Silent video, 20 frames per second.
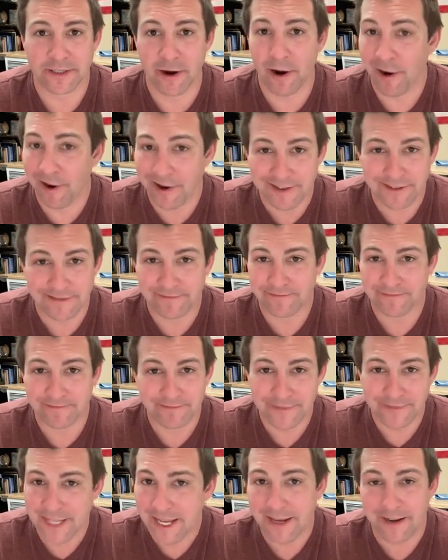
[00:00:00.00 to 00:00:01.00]
aren't
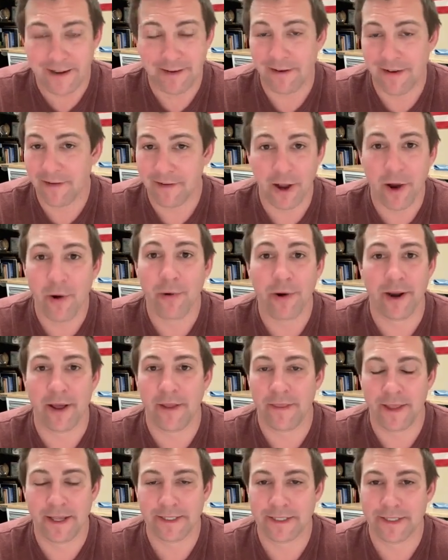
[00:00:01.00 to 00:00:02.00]
getting going
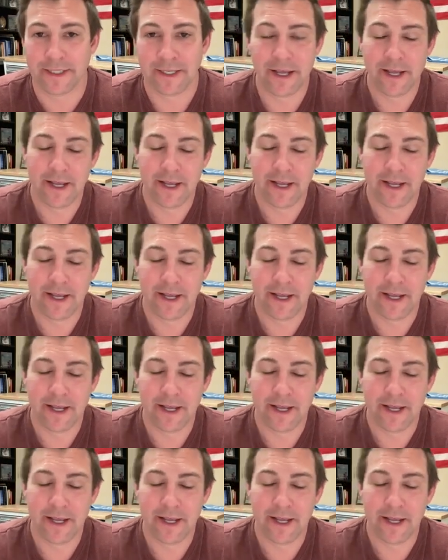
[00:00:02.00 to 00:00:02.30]
on this,